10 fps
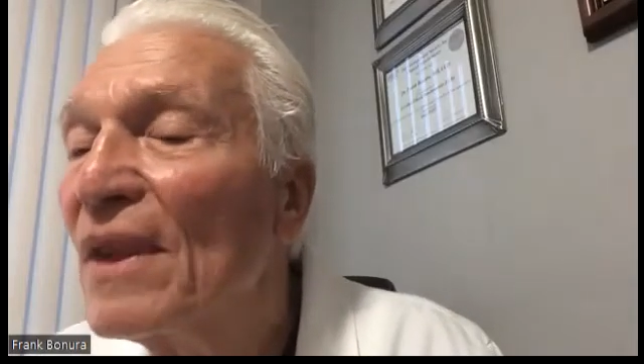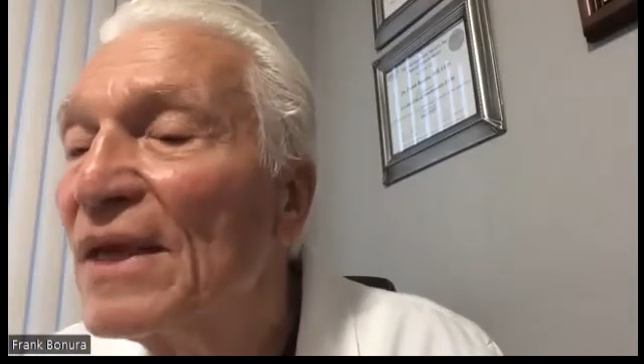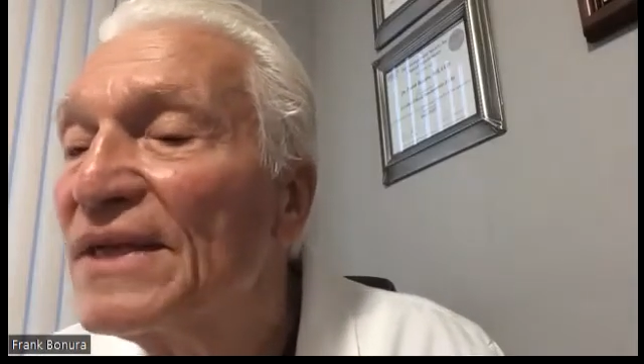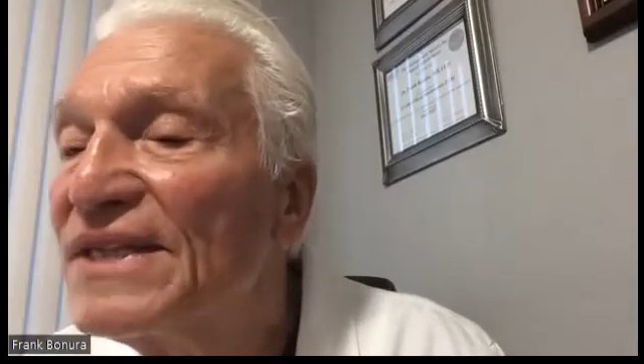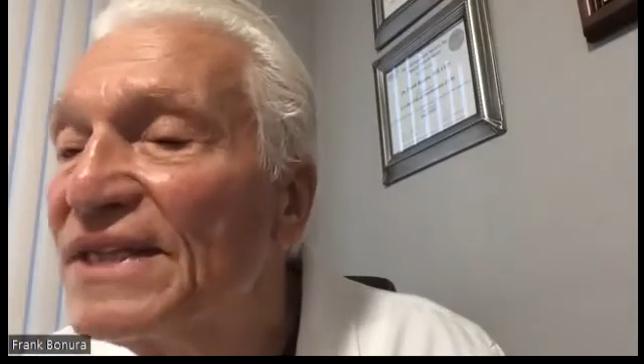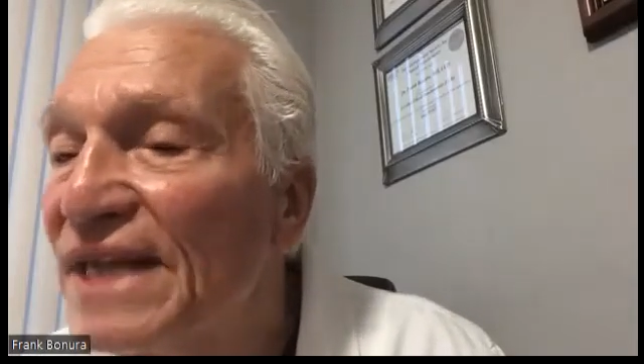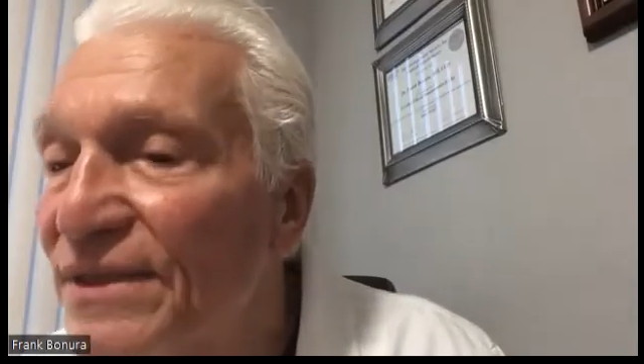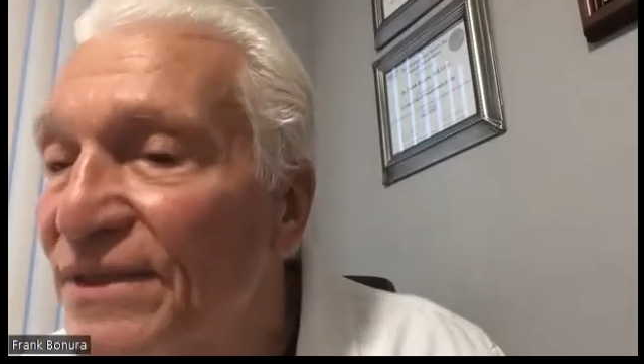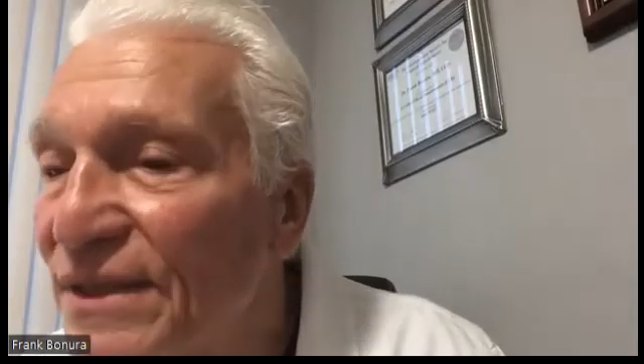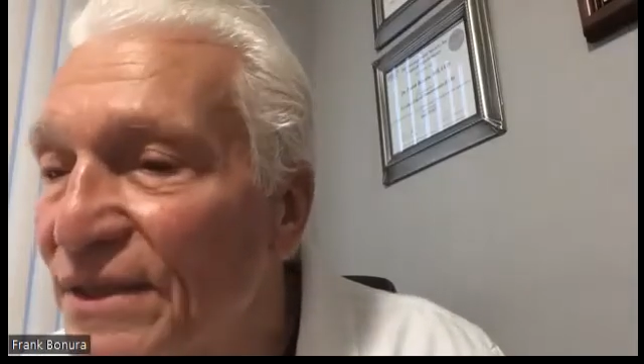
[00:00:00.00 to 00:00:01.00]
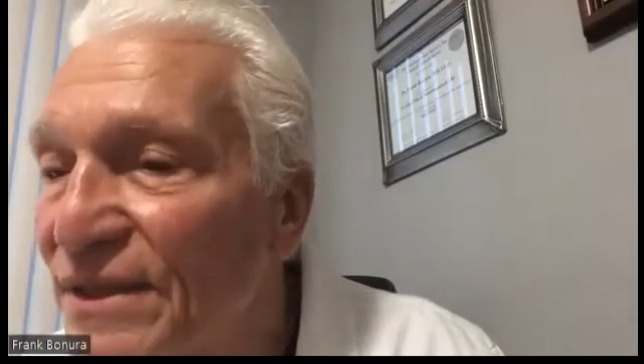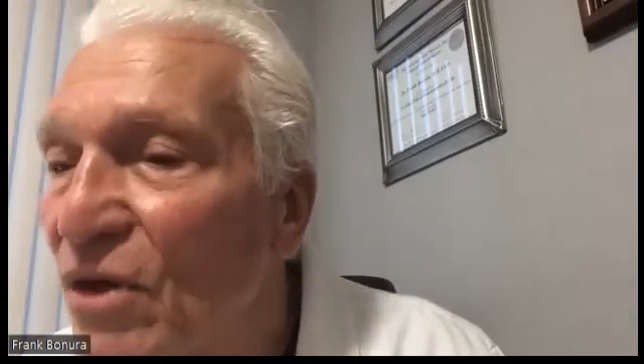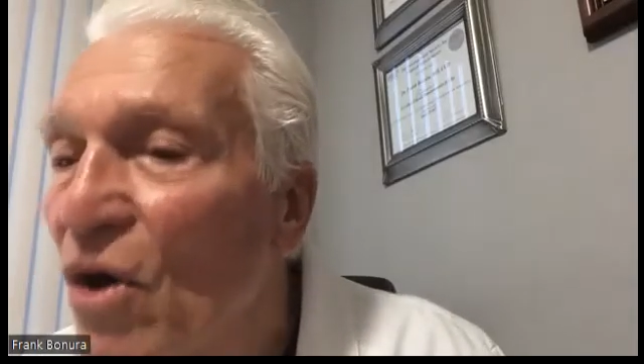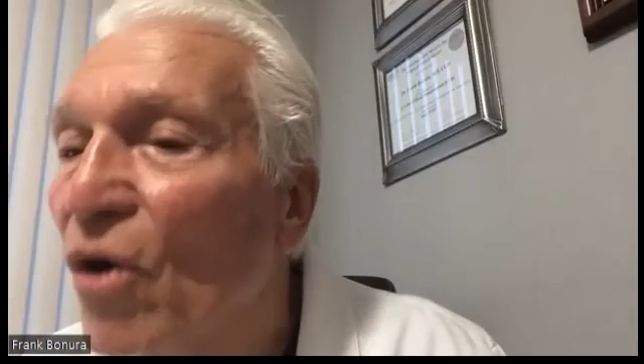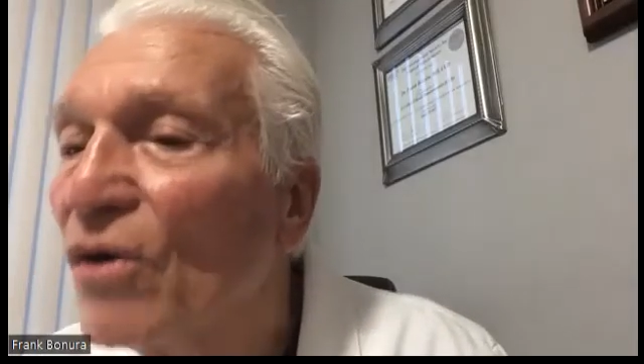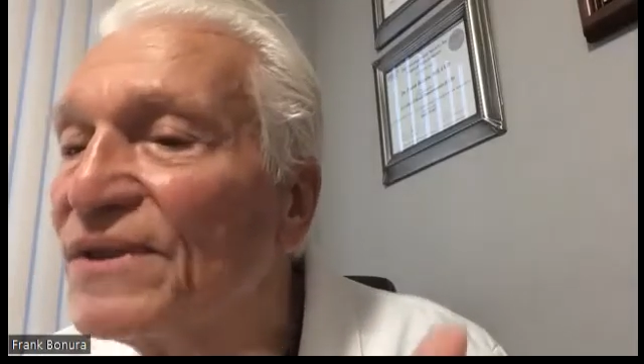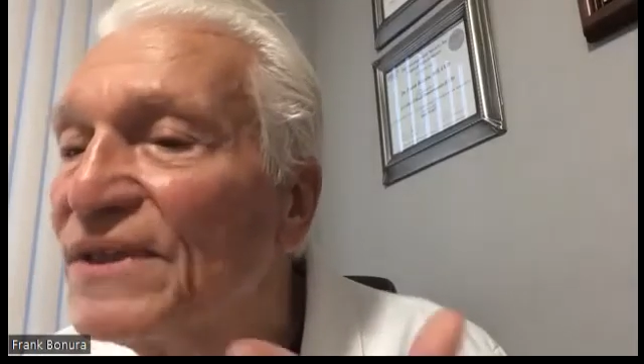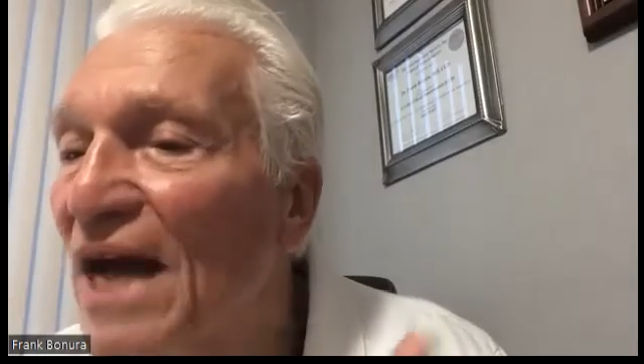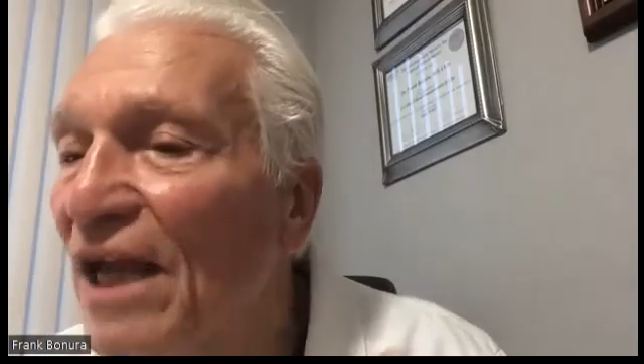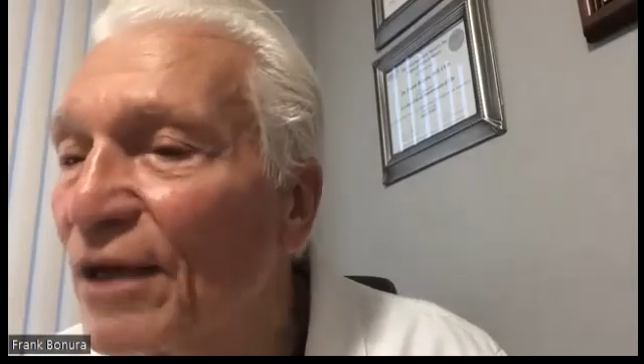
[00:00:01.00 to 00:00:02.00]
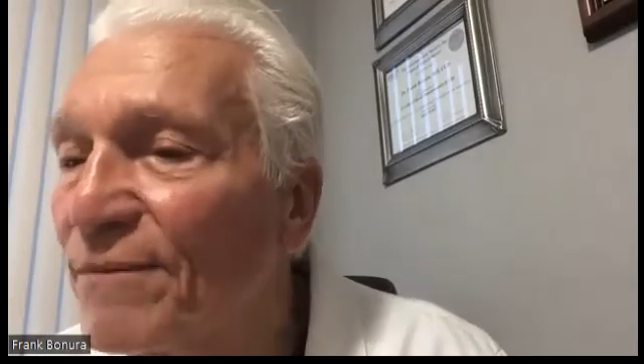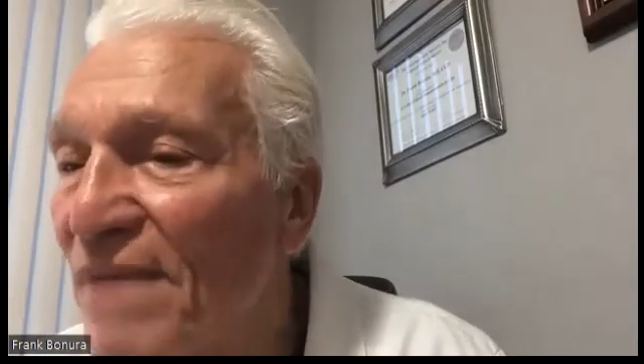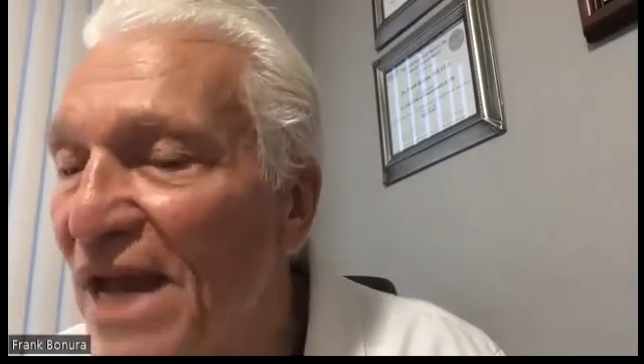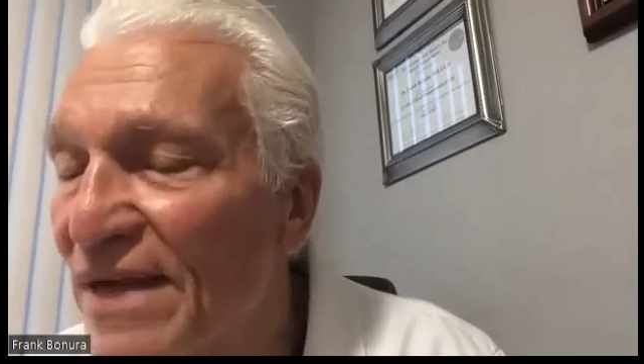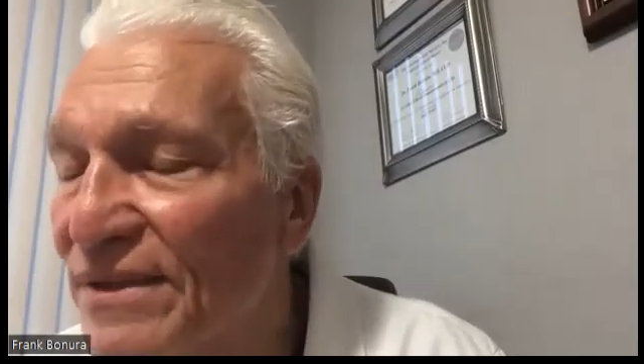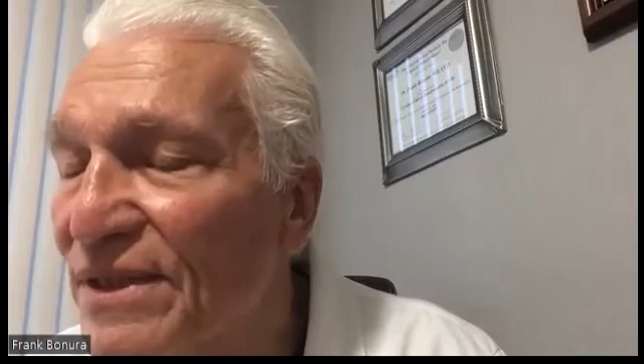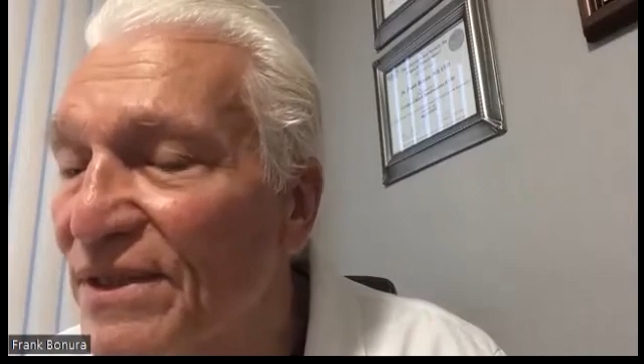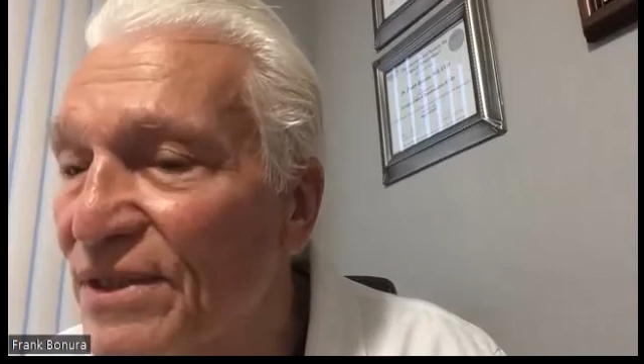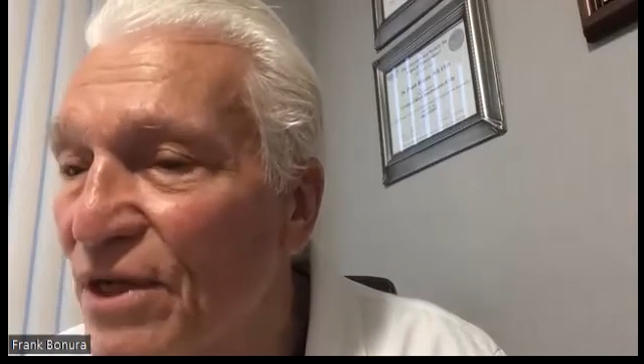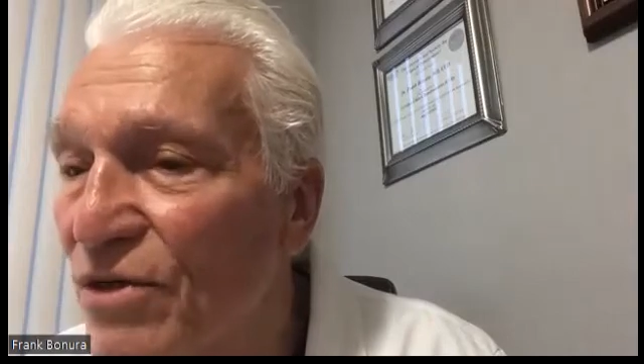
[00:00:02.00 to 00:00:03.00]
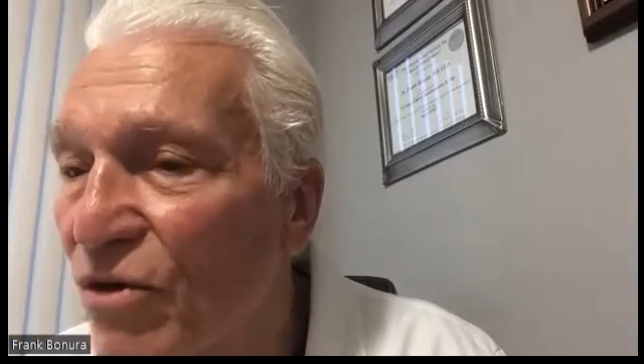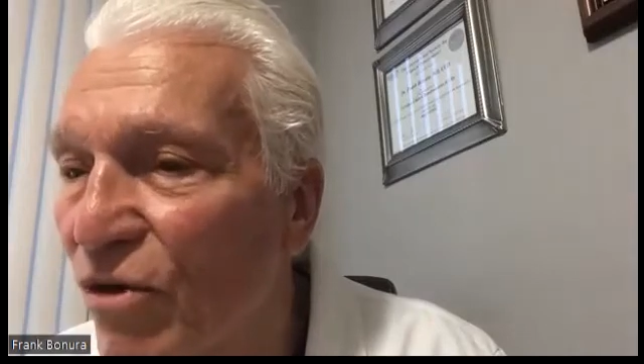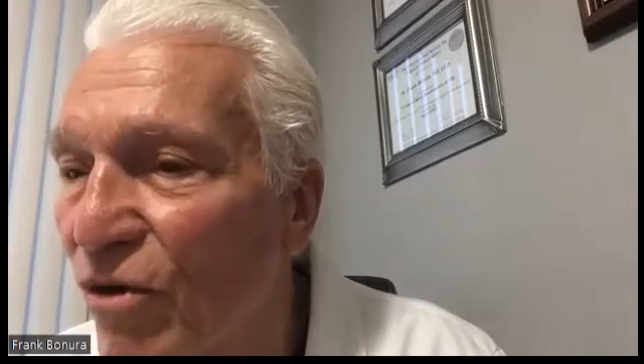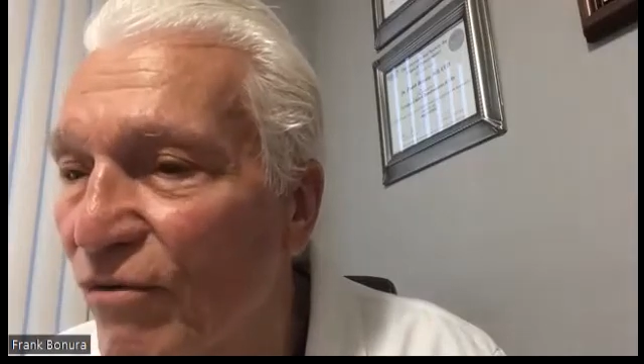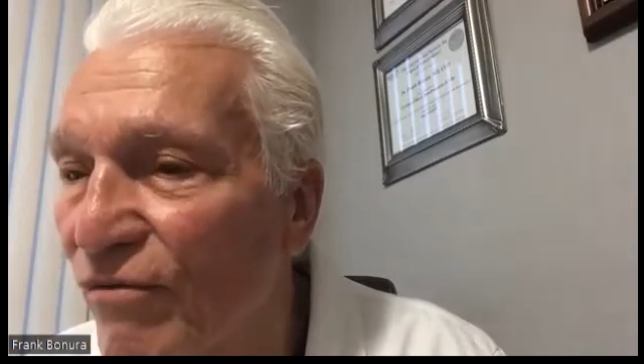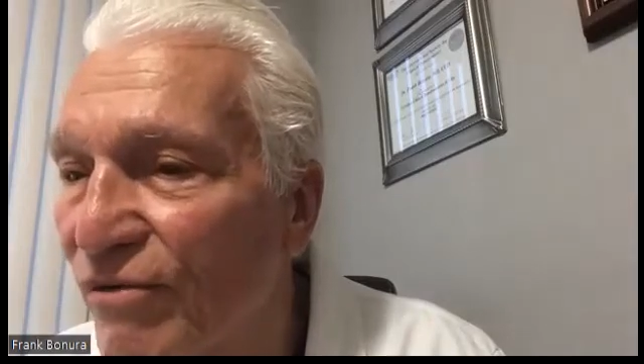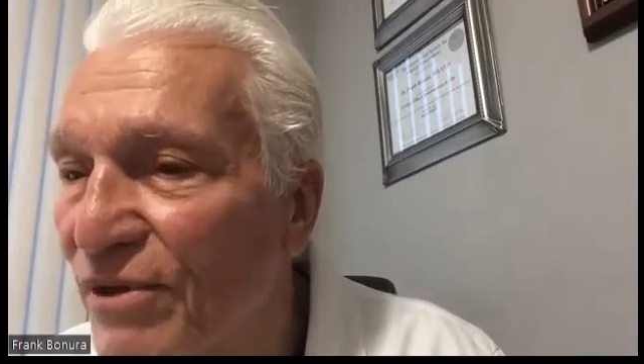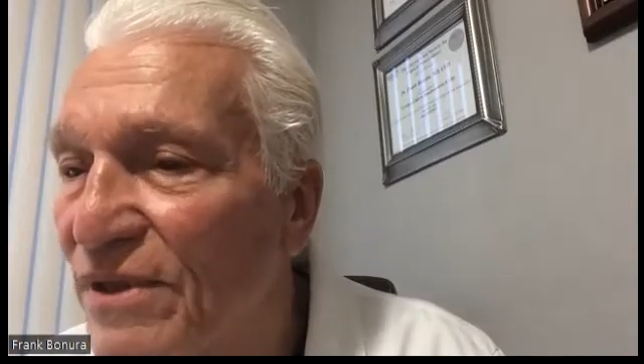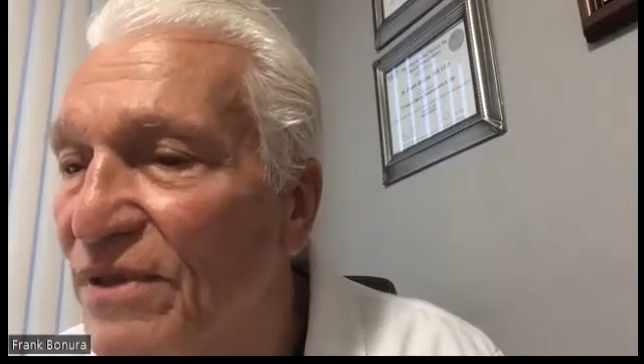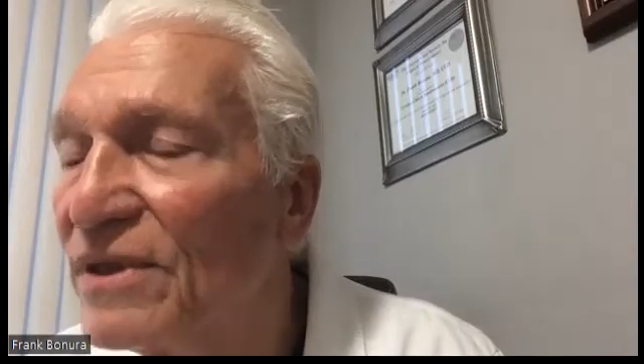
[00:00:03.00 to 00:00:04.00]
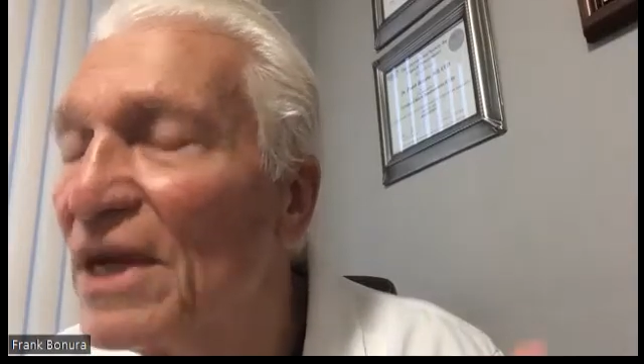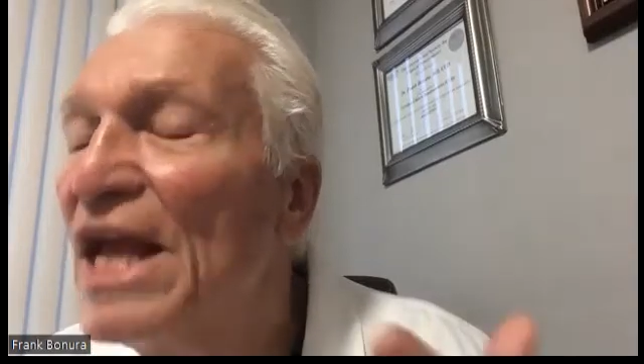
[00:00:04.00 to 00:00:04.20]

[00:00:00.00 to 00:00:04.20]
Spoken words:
cysts or solid masses in your ovaries?